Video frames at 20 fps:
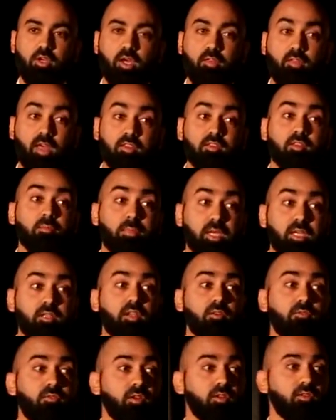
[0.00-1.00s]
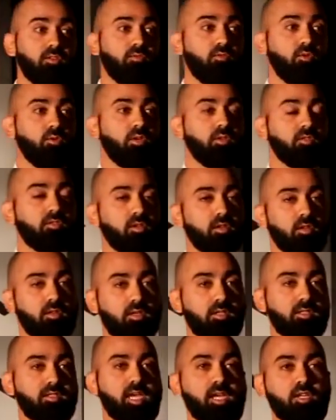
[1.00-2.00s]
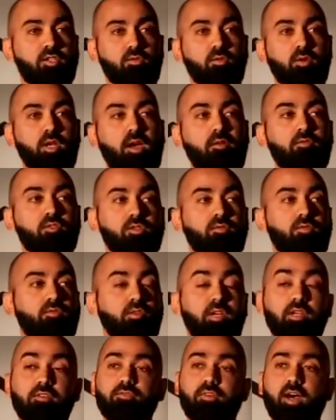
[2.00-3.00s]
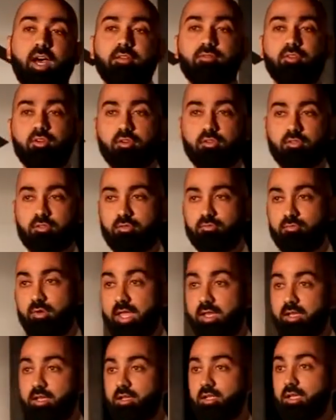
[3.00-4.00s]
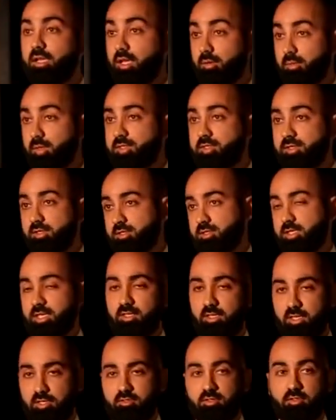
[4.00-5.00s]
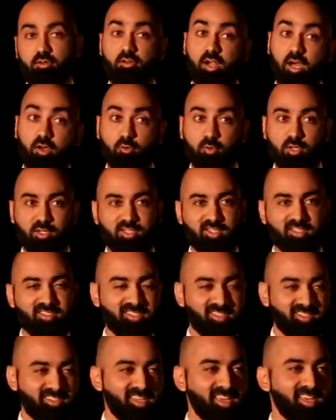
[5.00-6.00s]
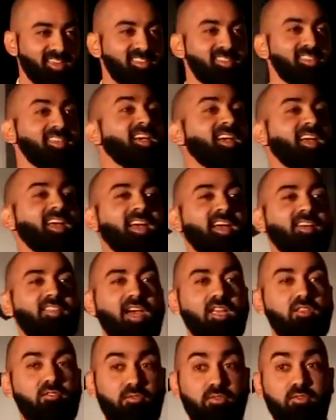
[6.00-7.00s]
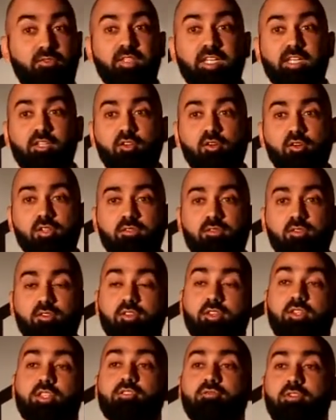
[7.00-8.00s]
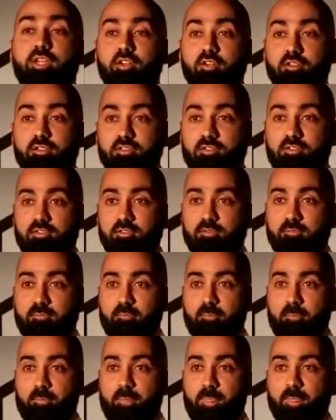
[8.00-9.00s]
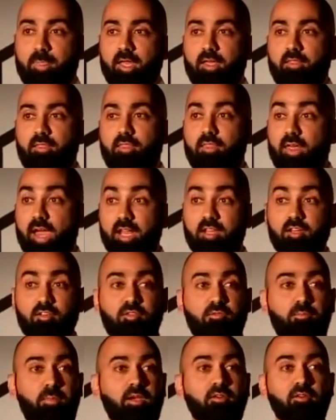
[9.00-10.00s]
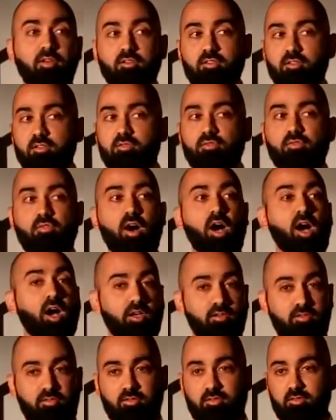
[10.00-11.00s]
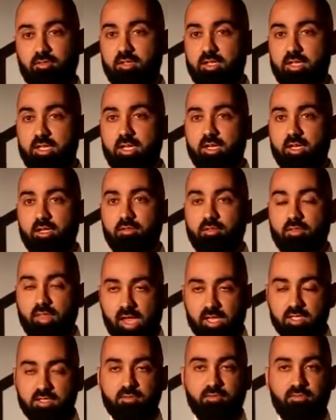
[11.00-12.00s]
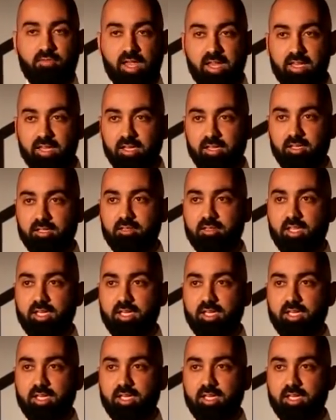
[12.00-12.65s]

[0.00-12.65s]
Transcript: And that's a big difference. If you consider that it takes you an average of 3 to 5 years to run a business, either into the ground or into success, that's 15 years versus 3 years. And that experience is vast. And that's failure.